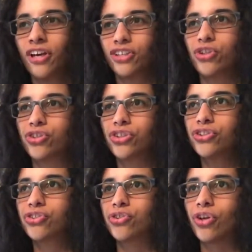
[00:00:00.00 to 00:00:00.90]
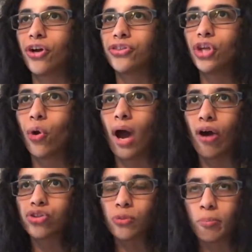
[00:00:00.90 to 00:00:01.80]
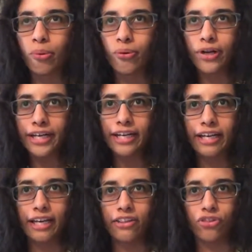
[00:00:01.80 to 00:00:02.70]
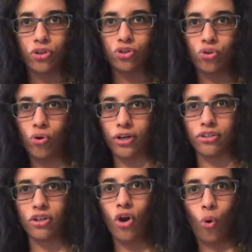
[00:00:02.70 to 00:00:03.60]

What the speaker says: you just do not know how to bring the door